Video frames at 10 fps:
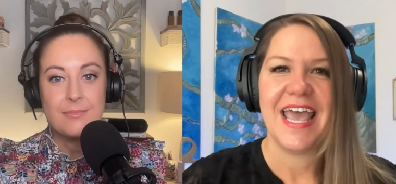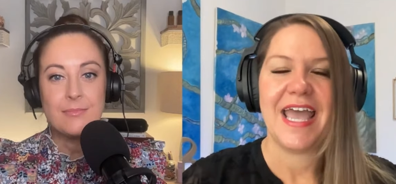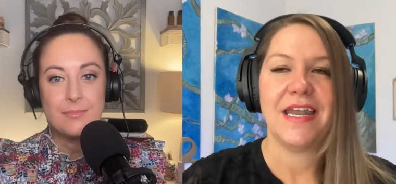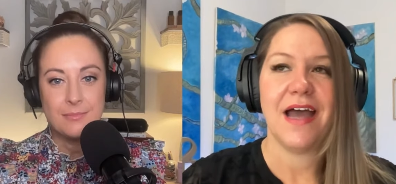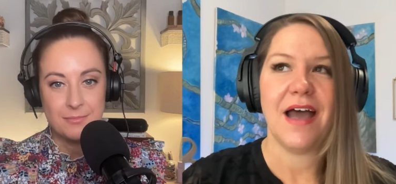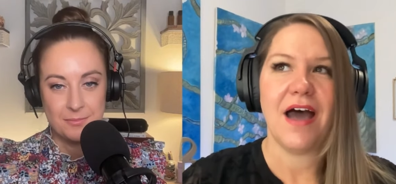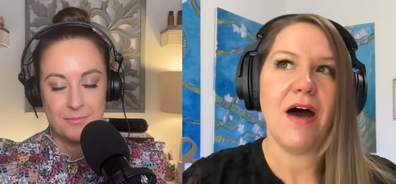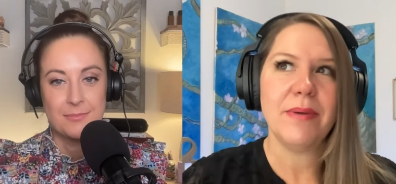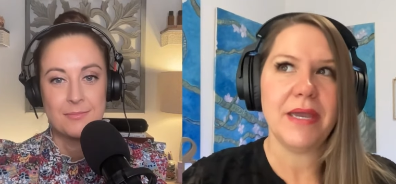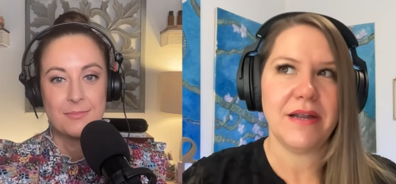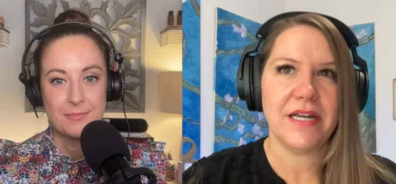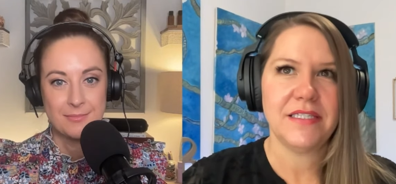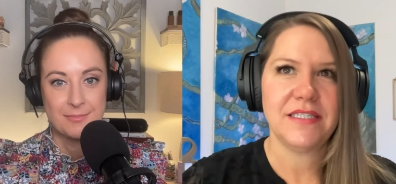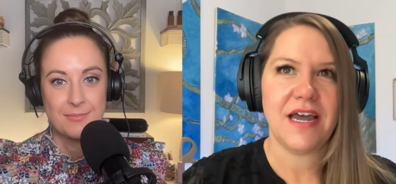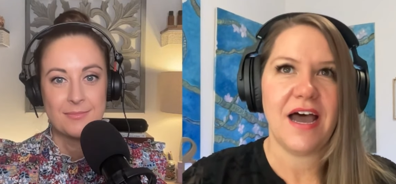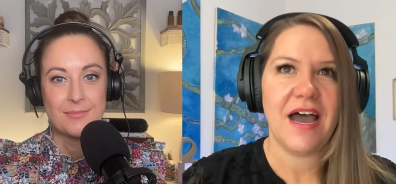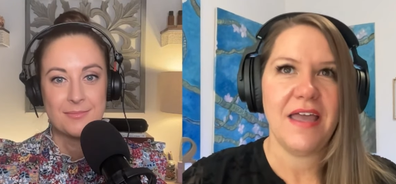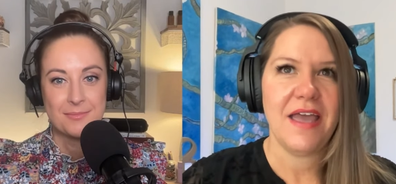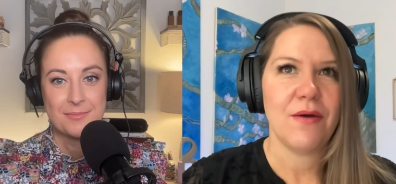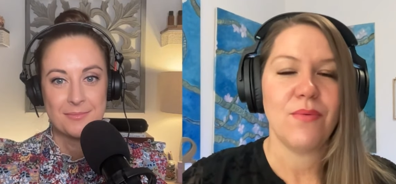Speaker 1: And I'll be honest,
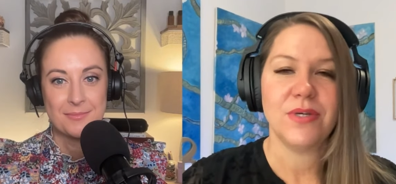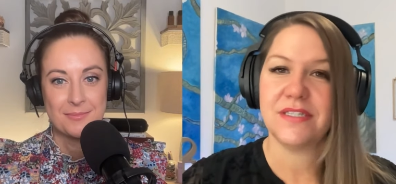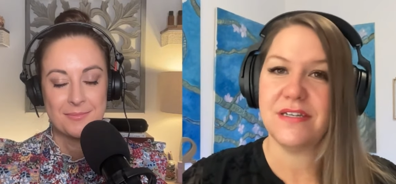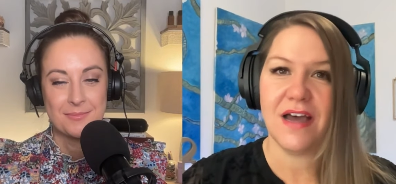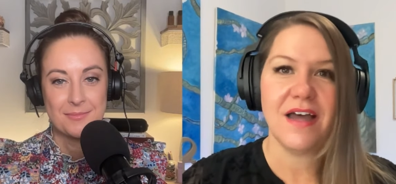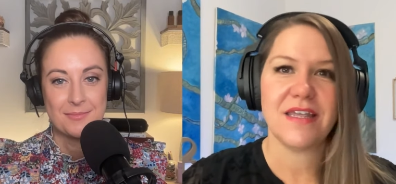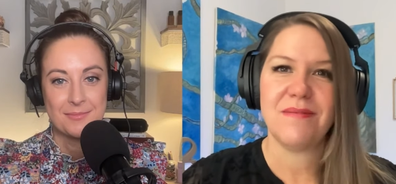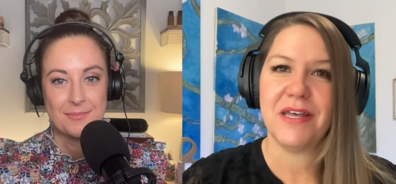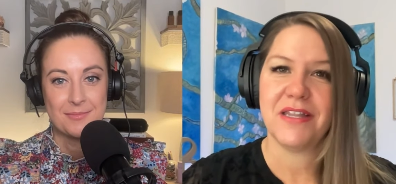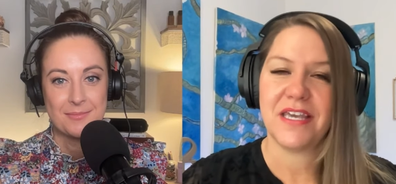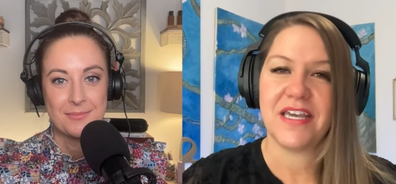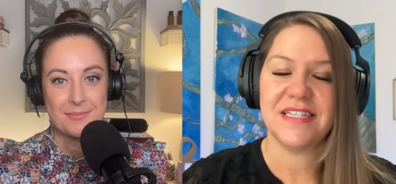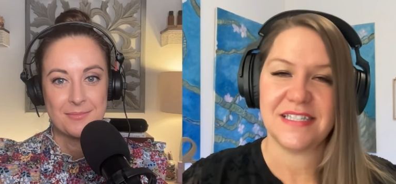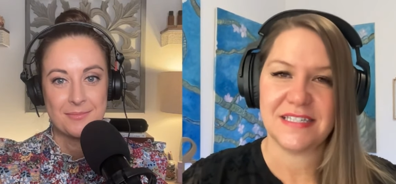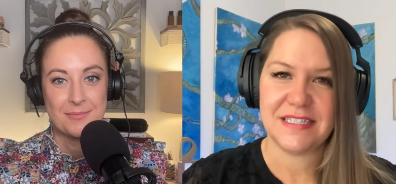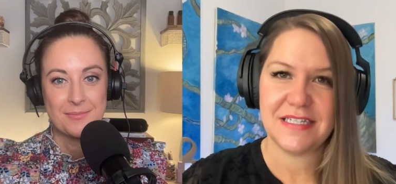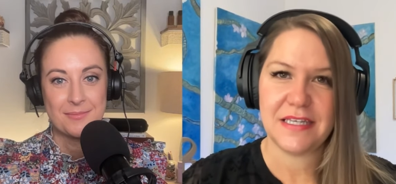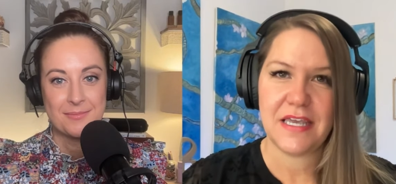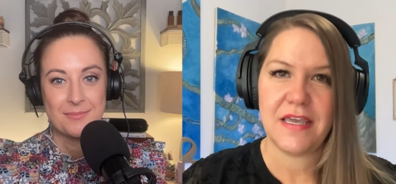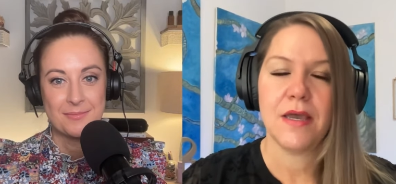I was not emailing
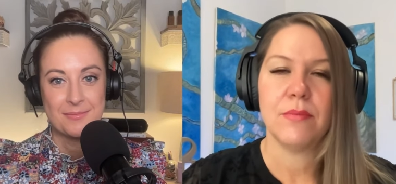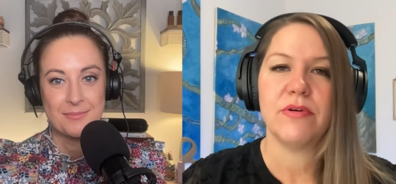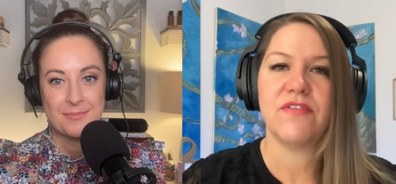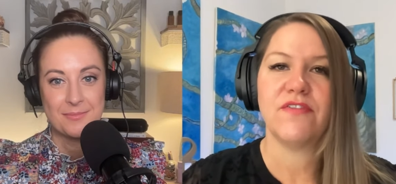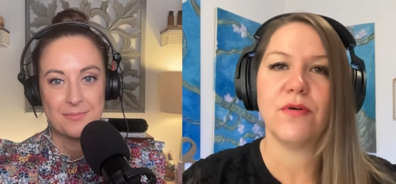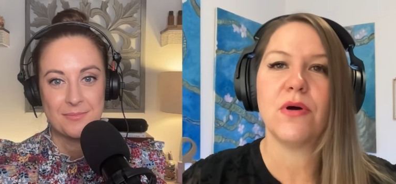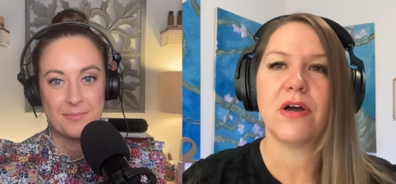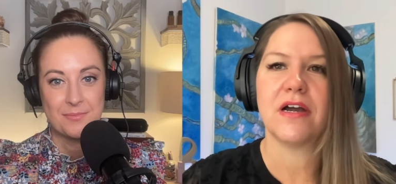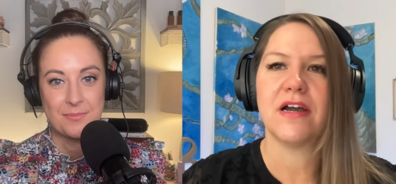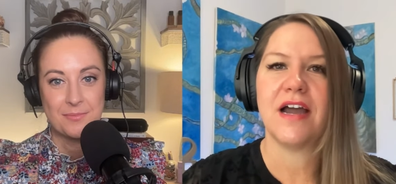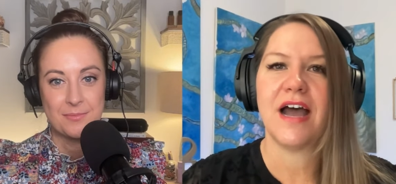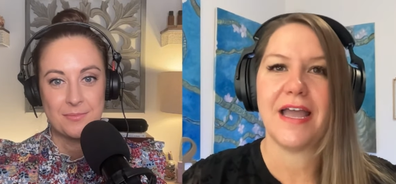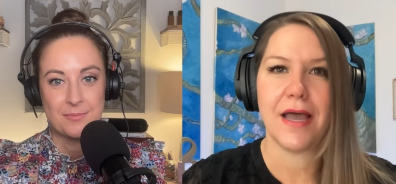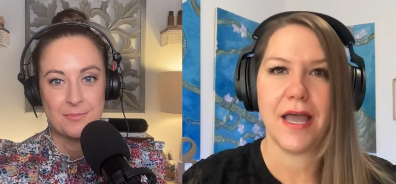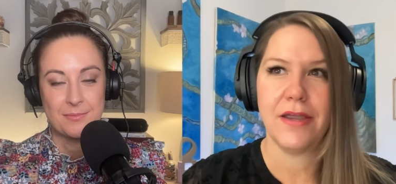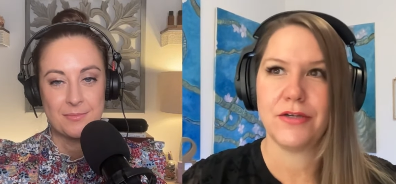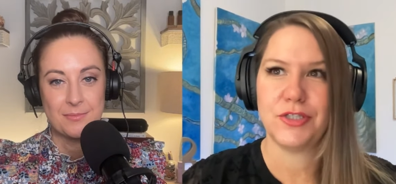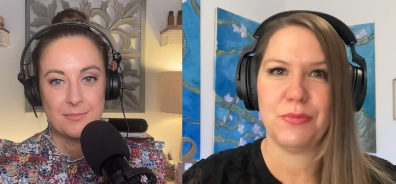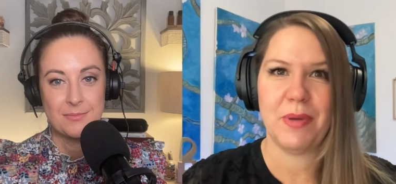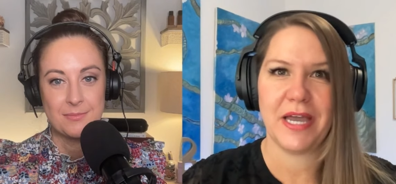consistently before I hired
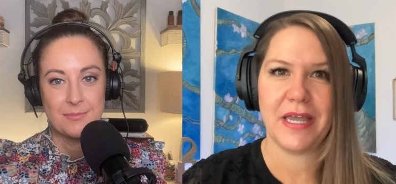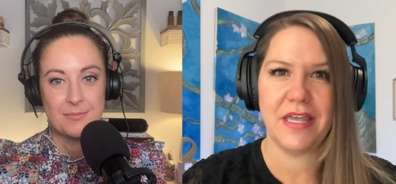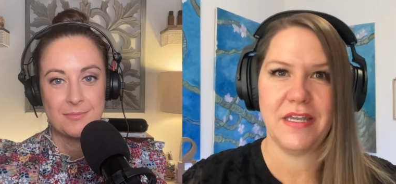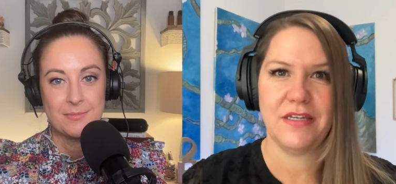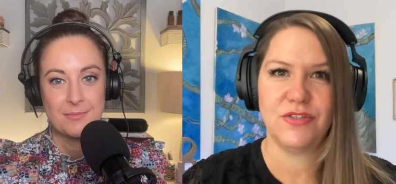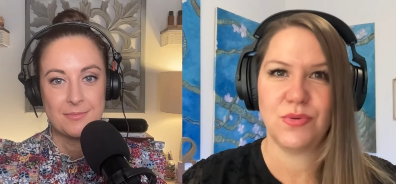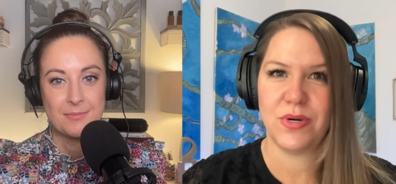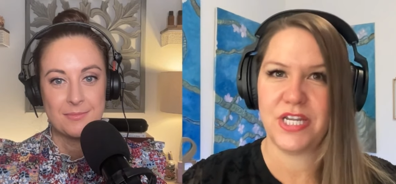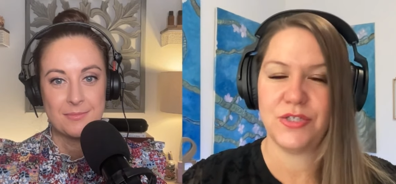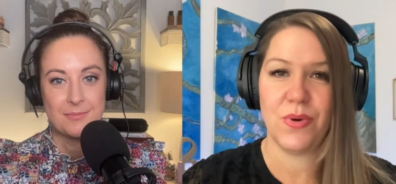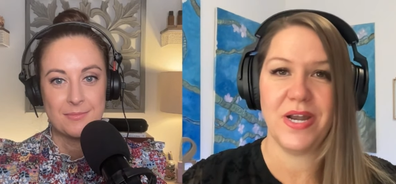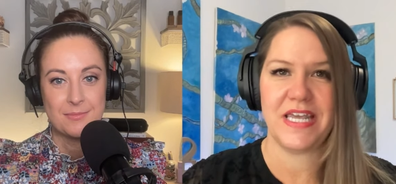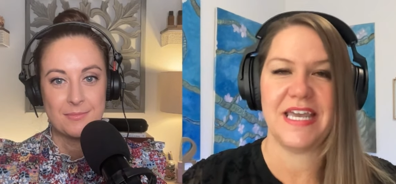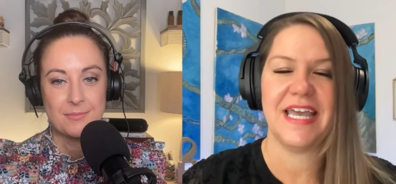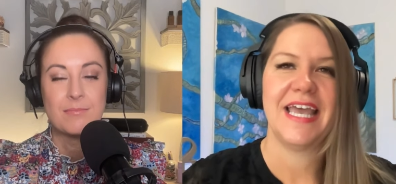you back in 2020.